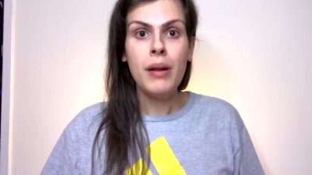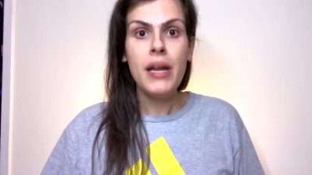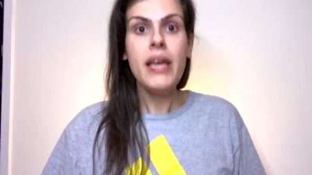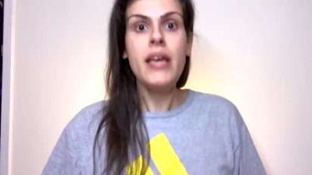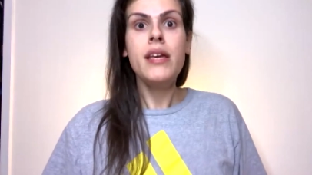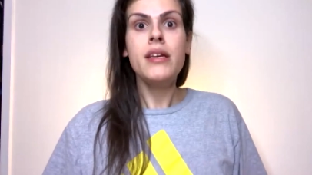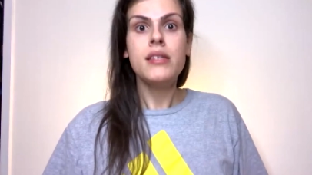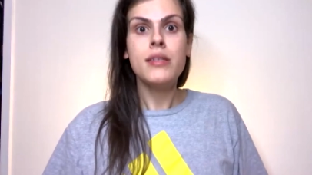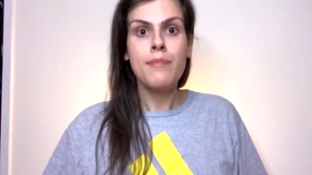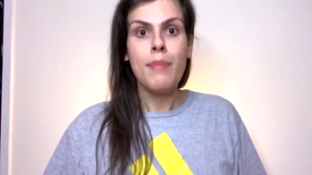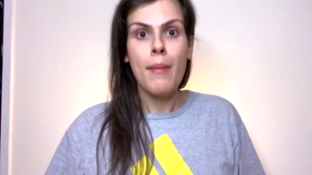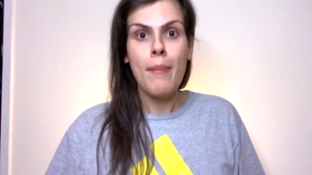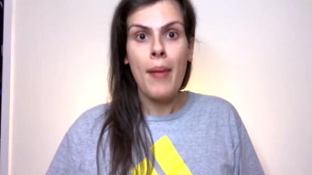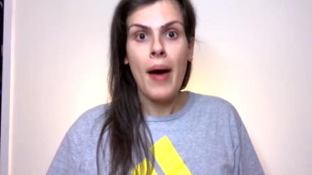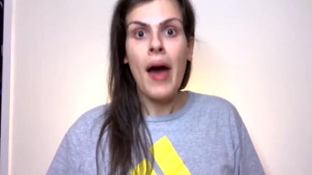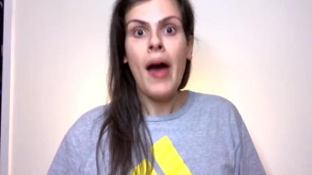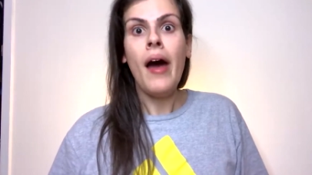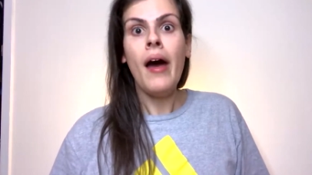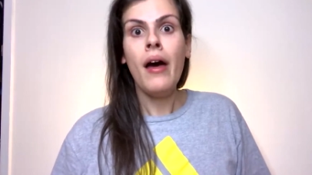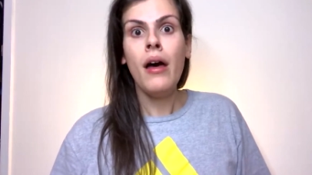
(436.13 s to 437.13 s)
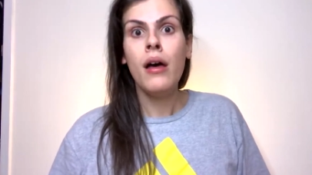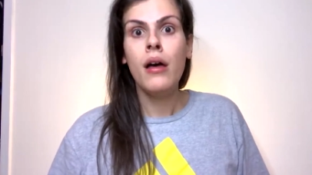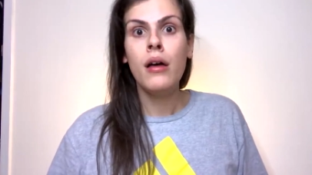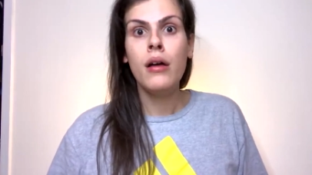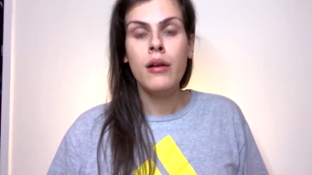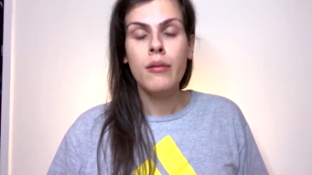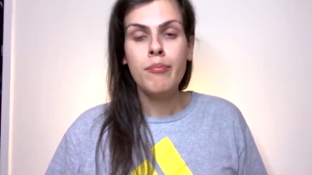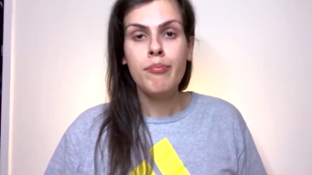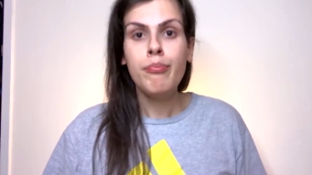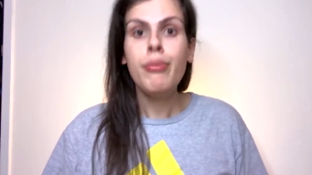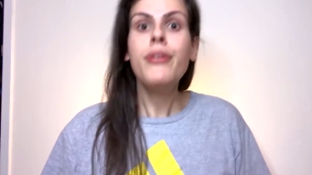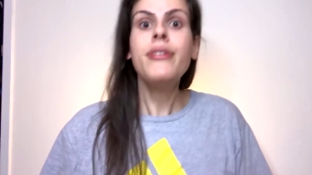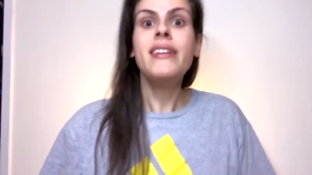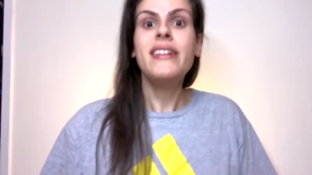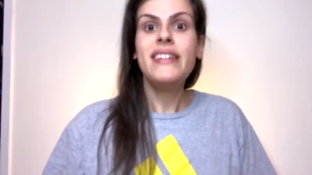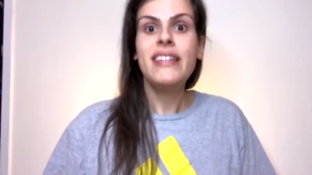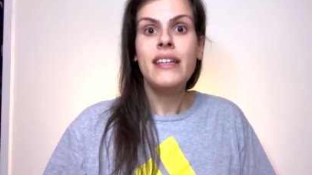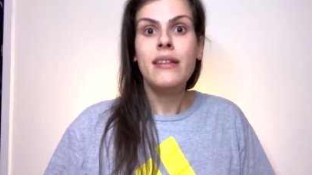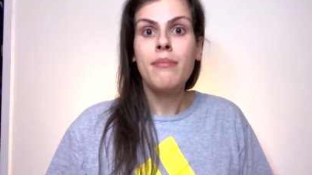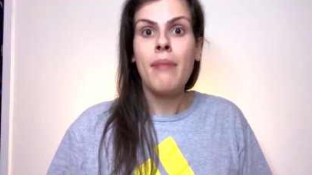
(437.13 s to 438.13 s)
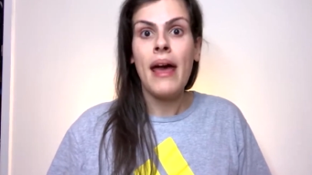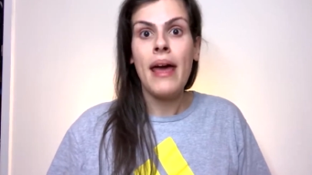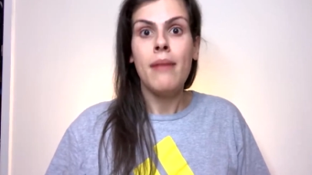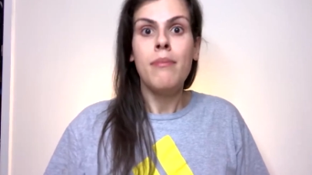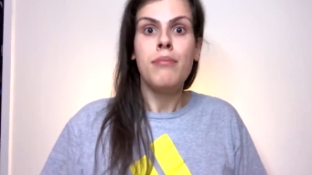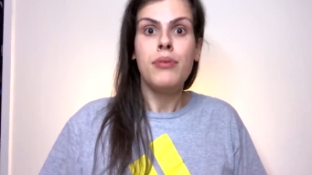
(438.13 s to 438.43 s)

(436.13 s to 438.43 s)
Please, Papa, put it in my